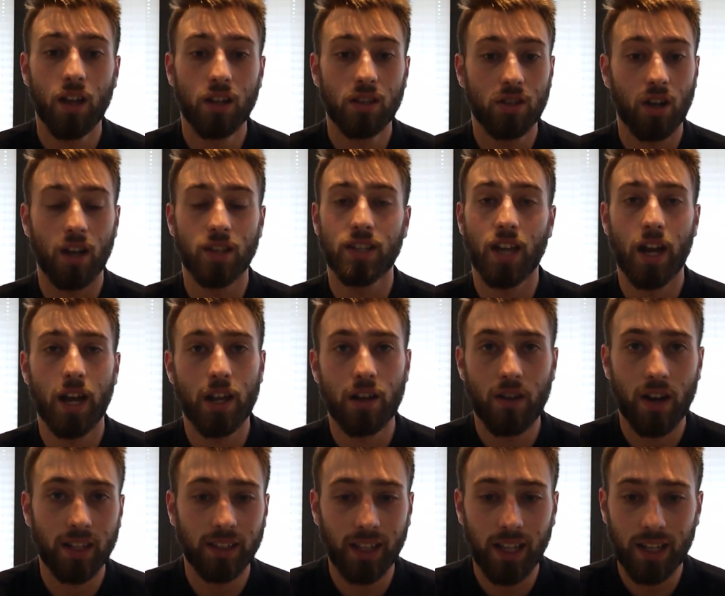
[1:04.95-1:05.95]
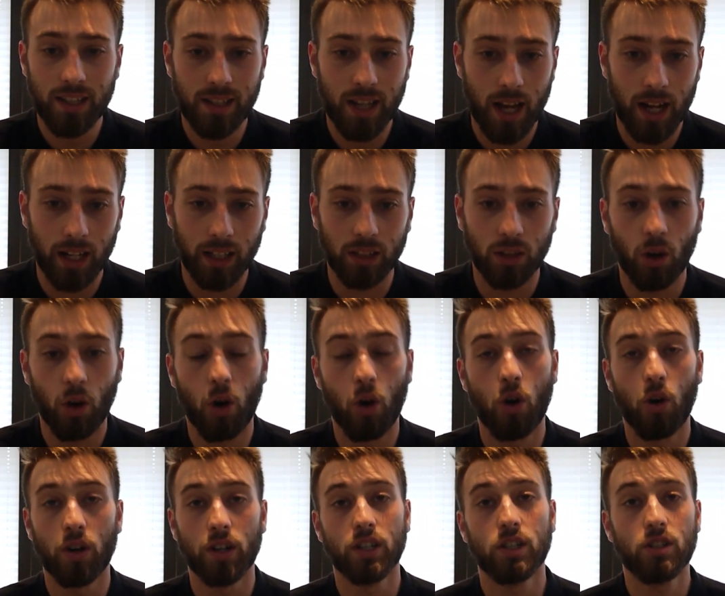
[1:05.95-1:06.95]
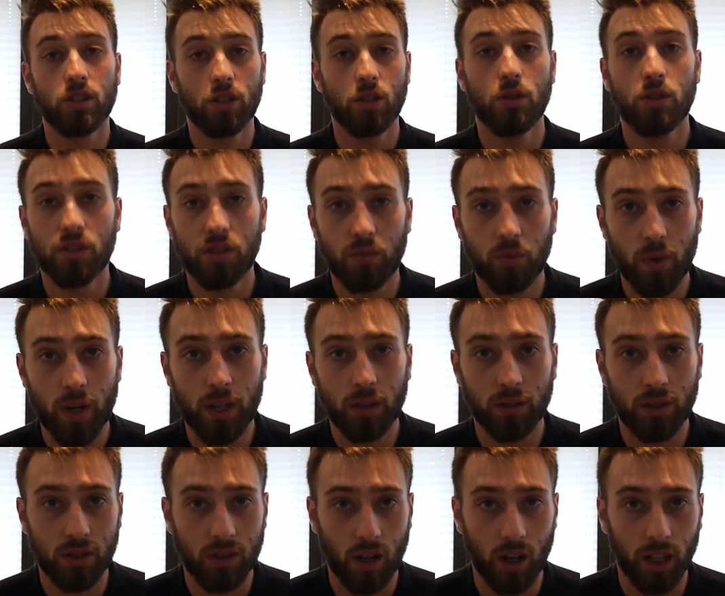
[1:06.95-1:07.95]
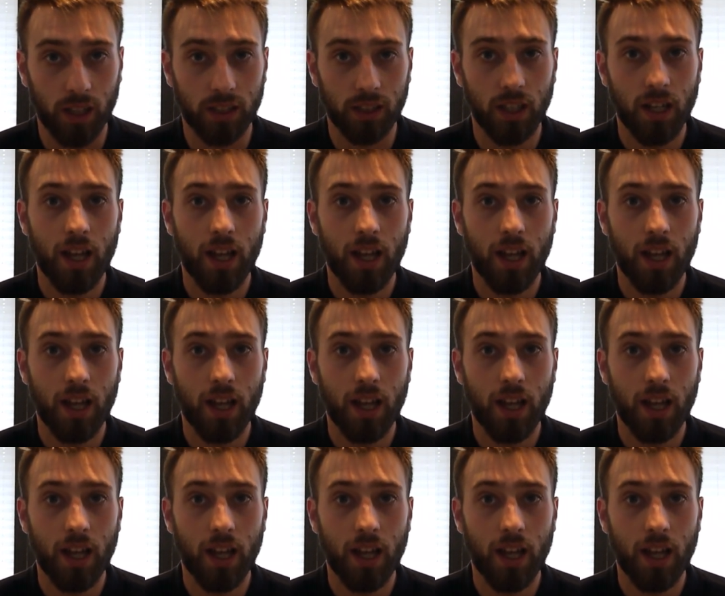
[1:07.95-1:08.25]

titanium grade detailing or an exclusive wheel design